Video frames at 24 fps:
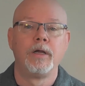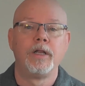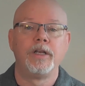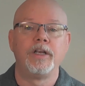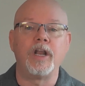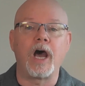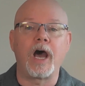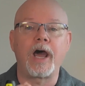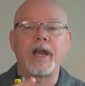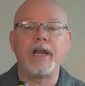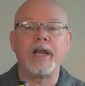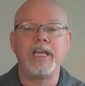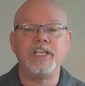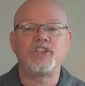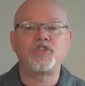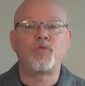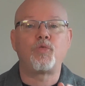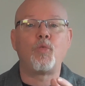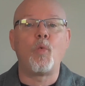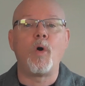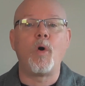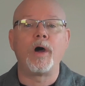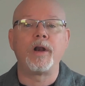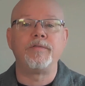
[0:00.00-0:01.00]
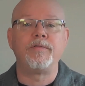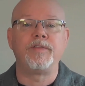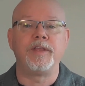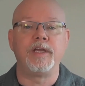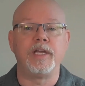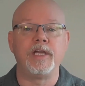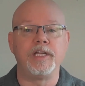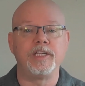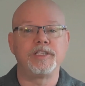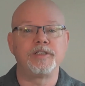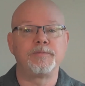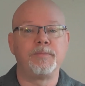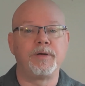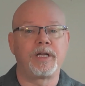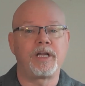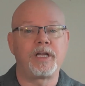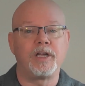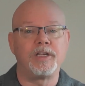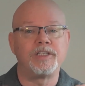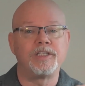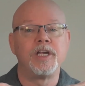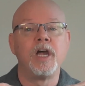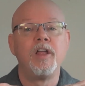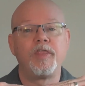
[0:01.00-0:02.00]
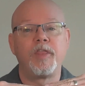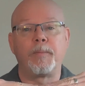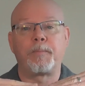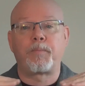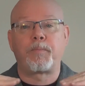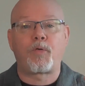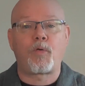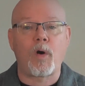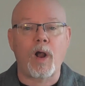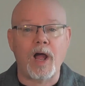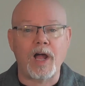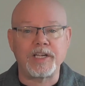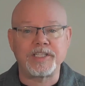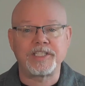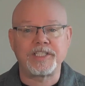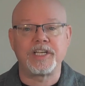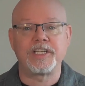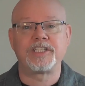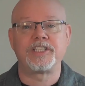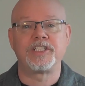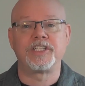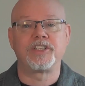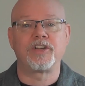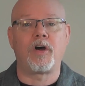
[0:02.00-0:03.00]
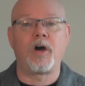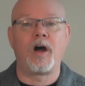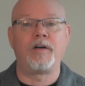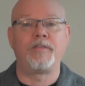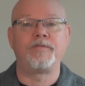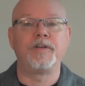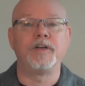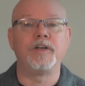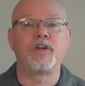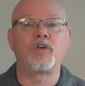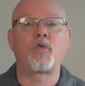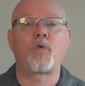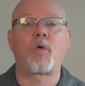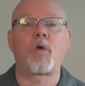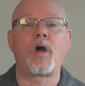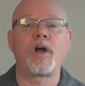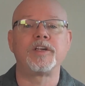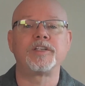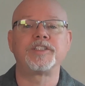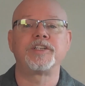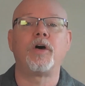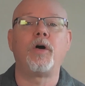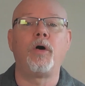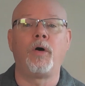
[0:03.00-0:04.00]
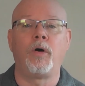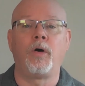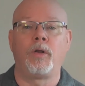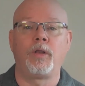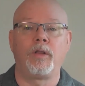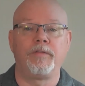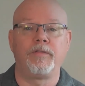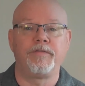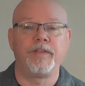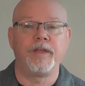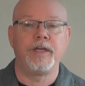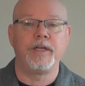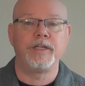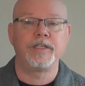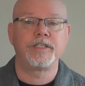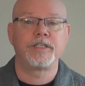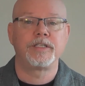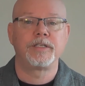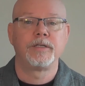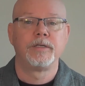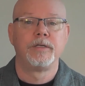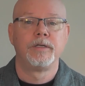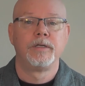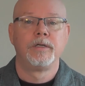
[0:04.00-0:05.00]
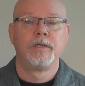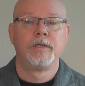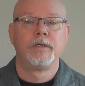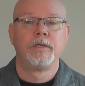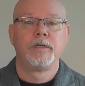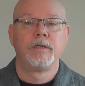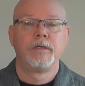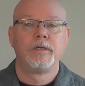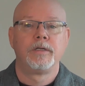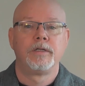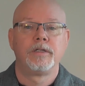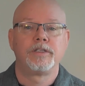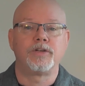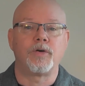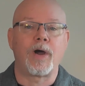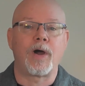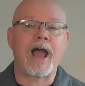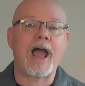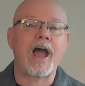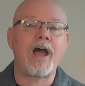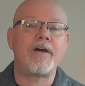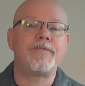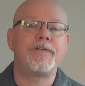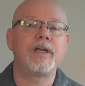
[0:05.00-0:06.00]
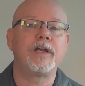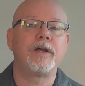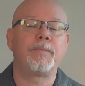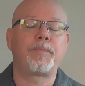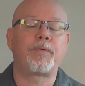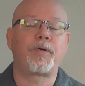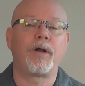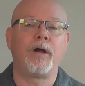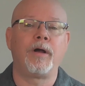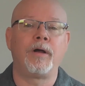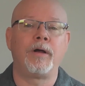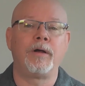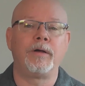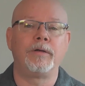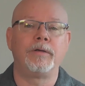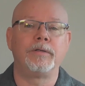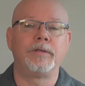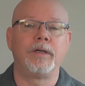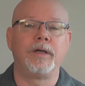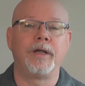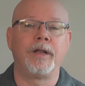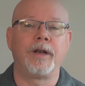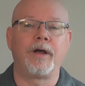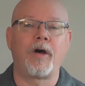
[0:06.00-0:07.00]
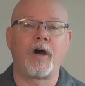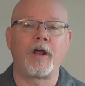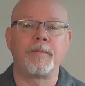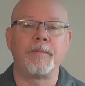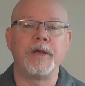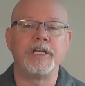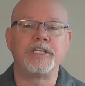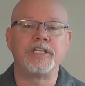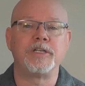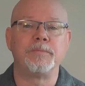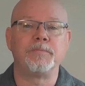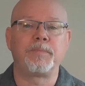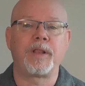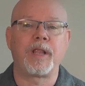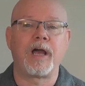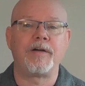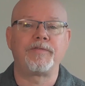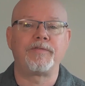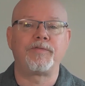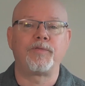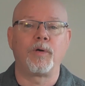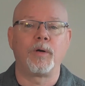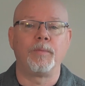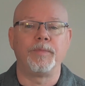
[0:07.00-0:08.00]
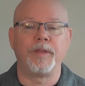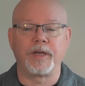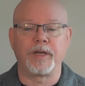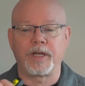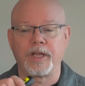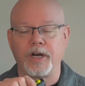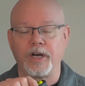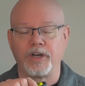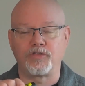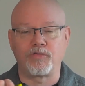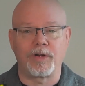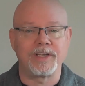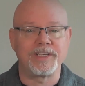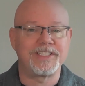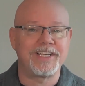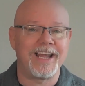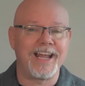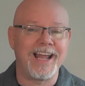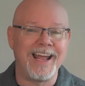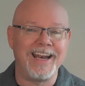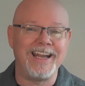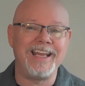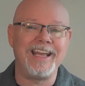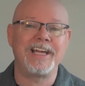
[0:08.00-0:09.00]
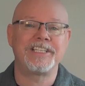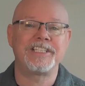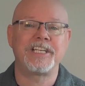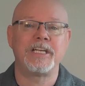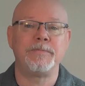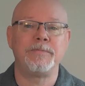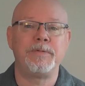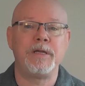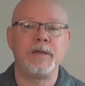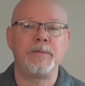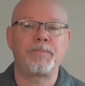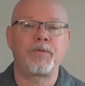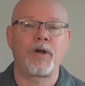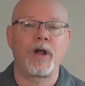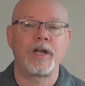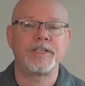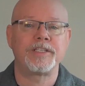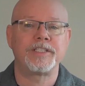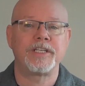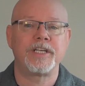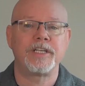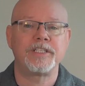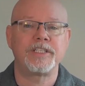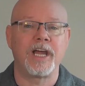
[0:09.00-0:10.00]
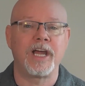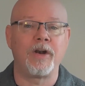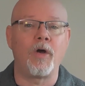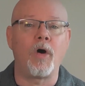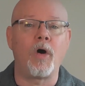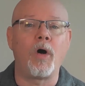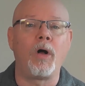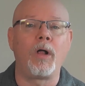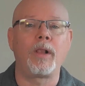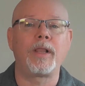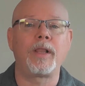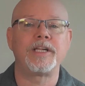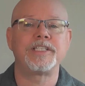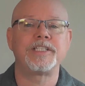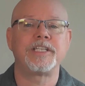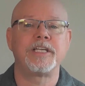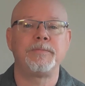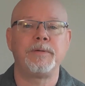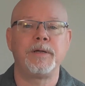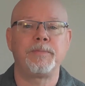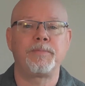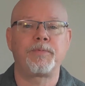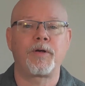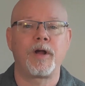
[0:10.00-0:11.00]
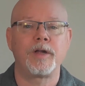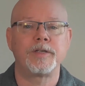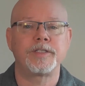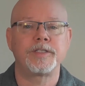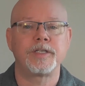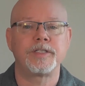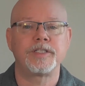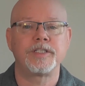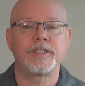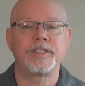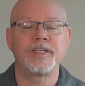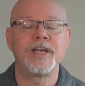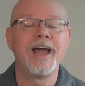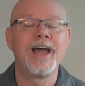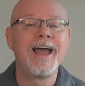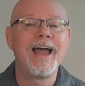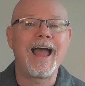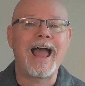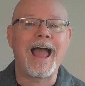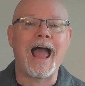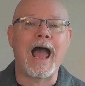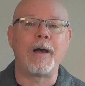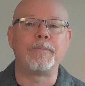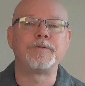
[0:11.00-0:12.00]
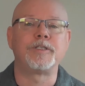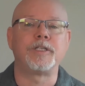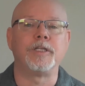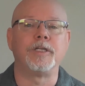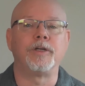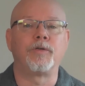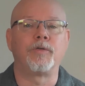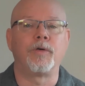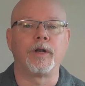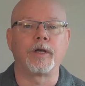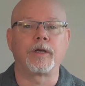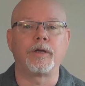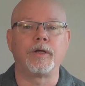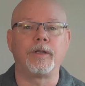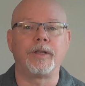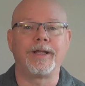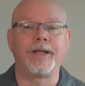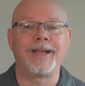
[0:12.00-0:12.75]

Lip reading: Not in each one of these, because the processes often cross all of these. So having an automation platform that can address any SAP process and all SAP processes, absolutely critical.